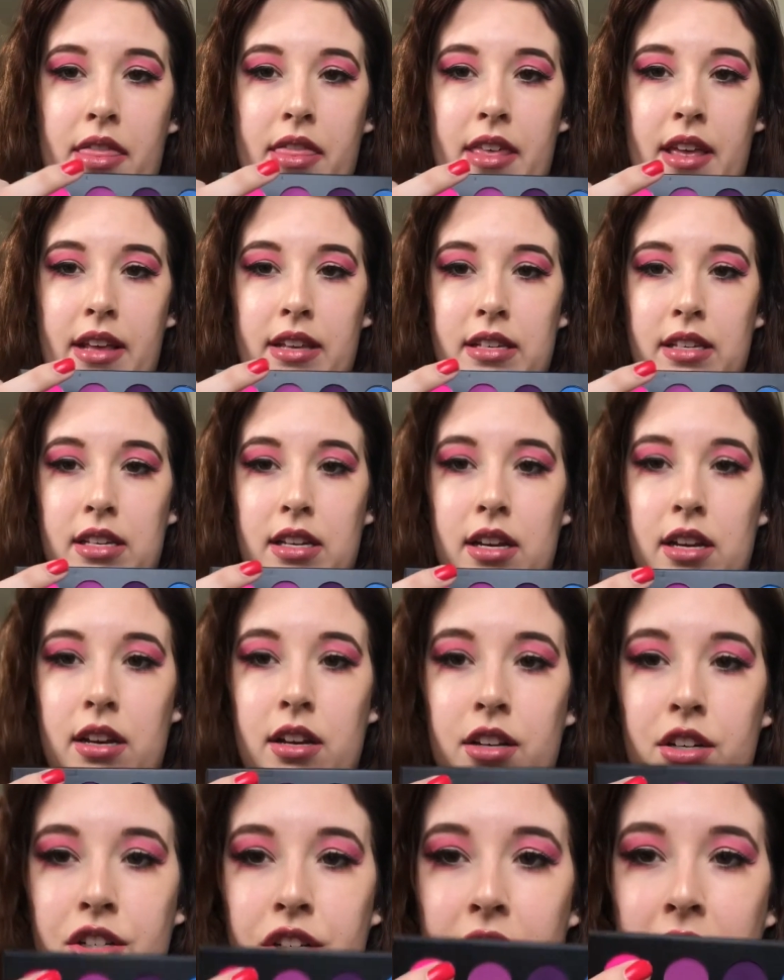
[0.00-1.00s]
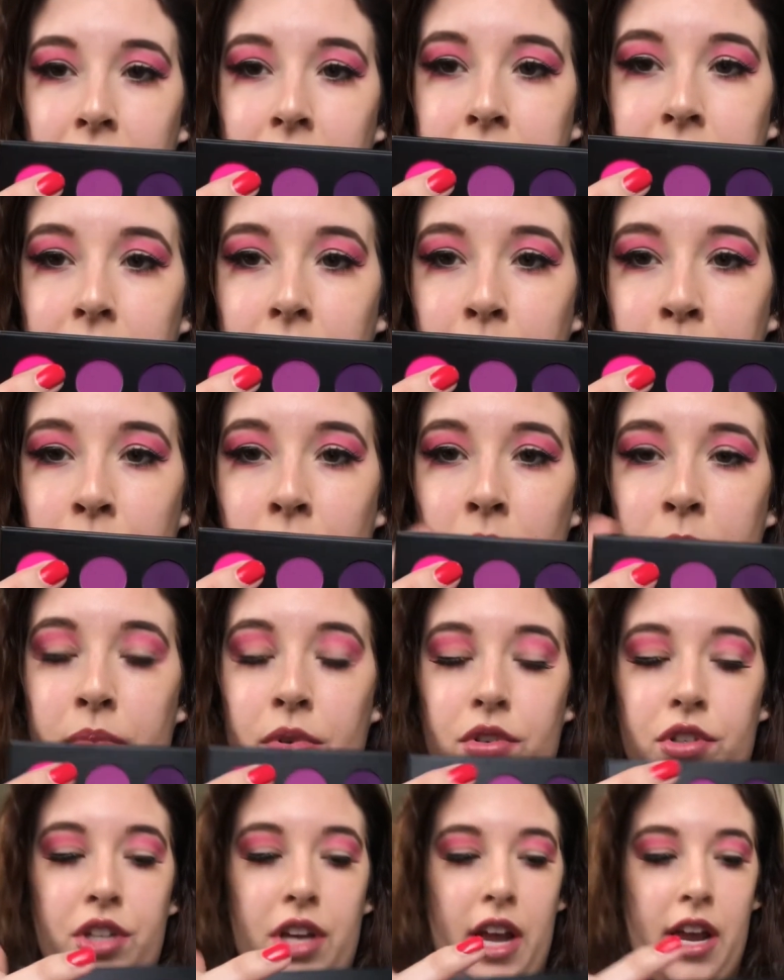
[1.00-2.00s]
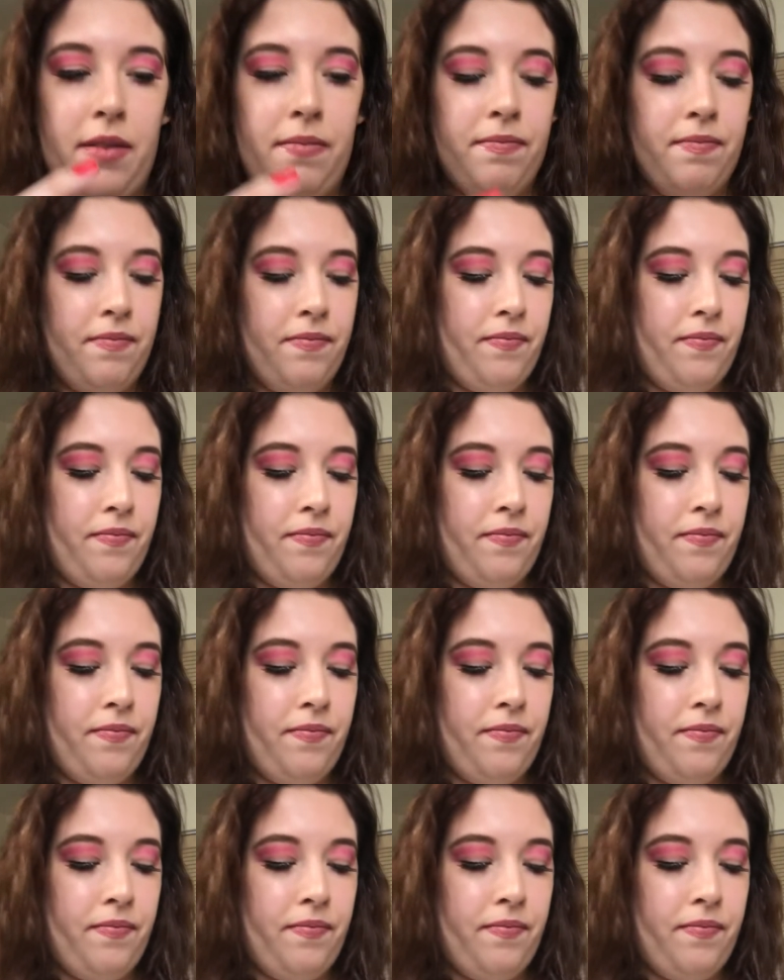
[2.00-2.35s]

this shade. It's like a purple shade.